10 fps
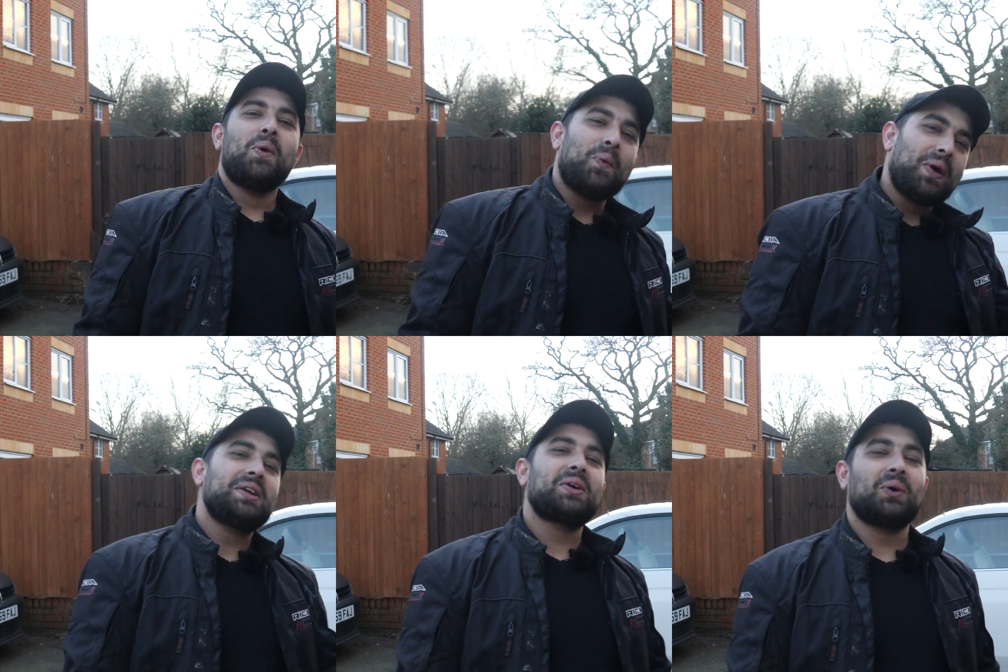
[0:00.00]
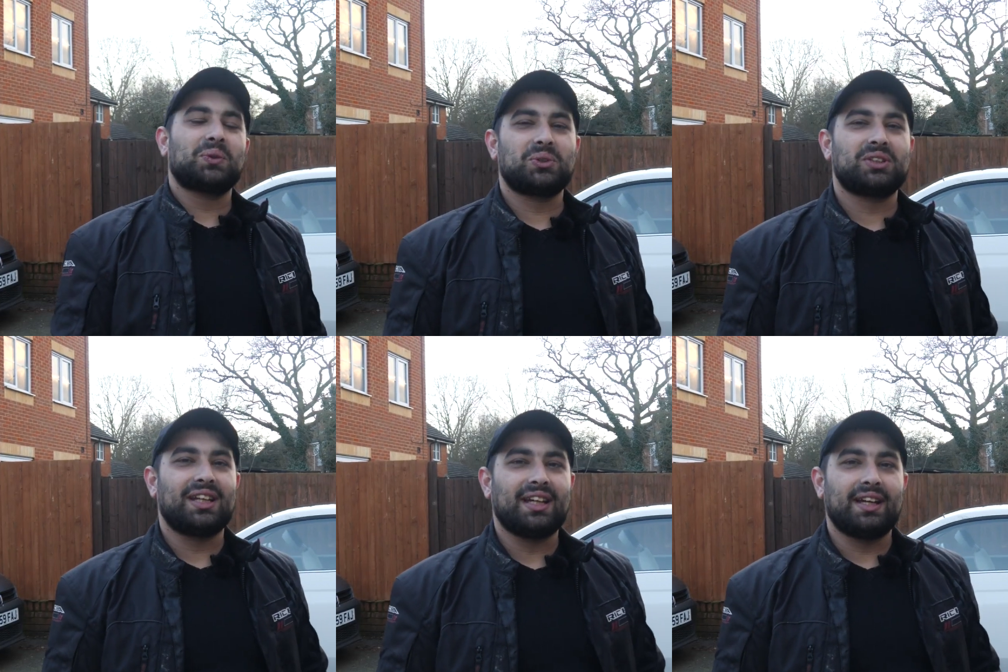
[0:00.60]
When you go to
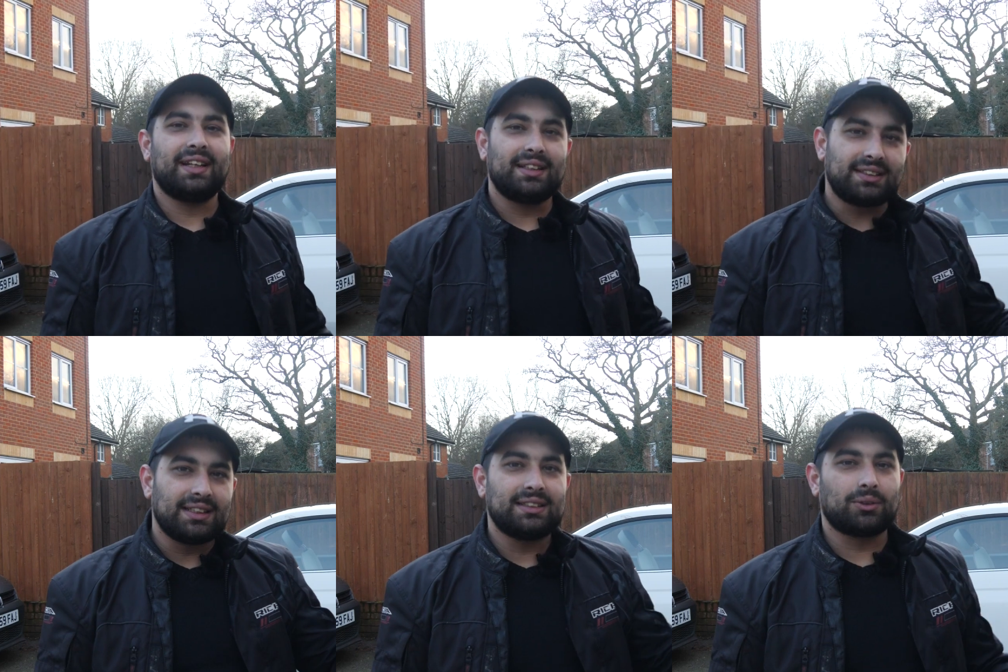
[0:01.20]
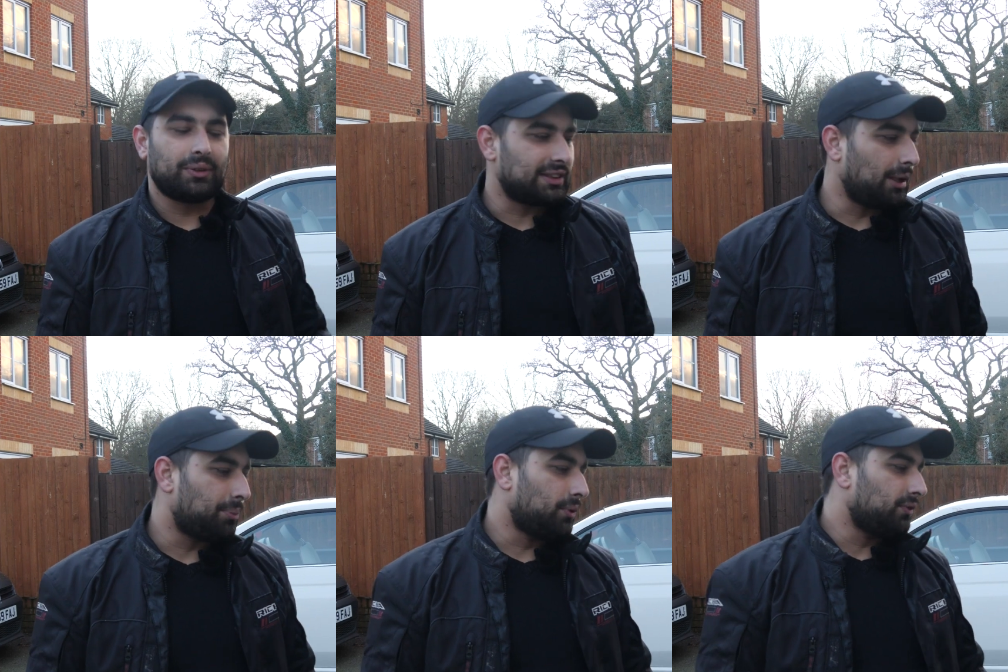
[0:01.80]
see a diesel
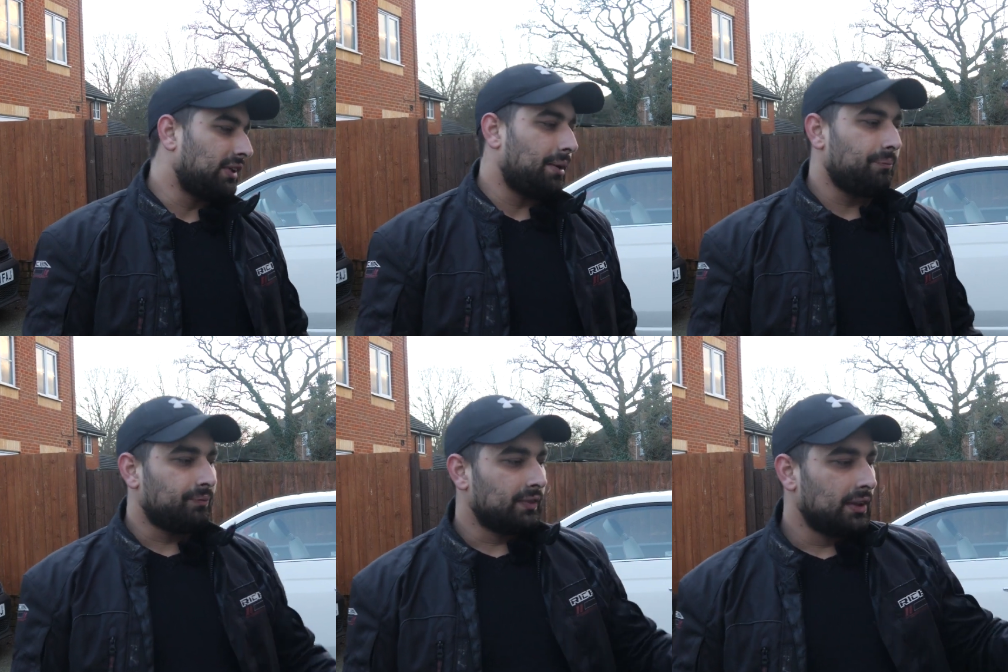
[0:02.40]
example of them,